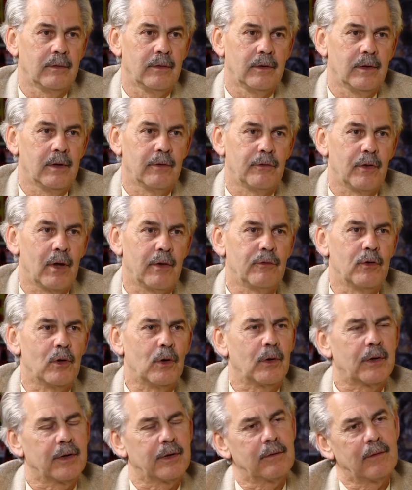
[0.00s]
If you
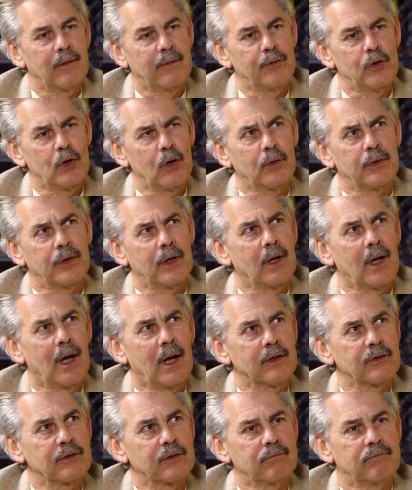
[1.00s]
look at the
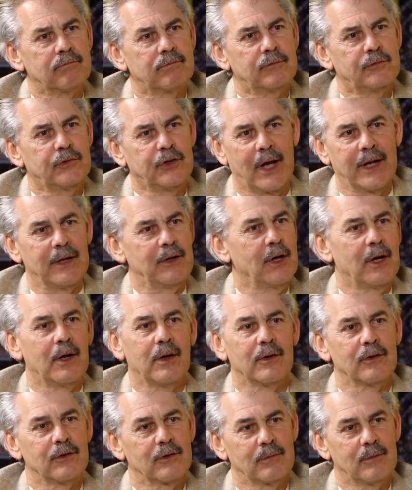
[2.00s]
last 10
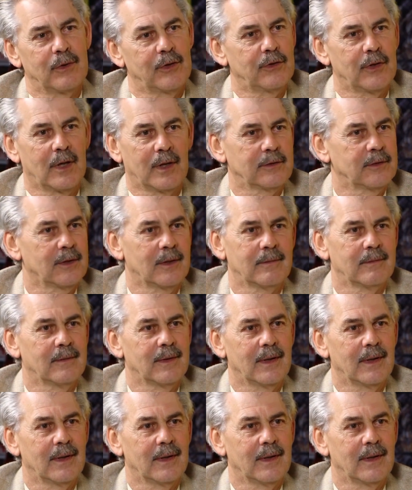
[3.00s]
years with Tata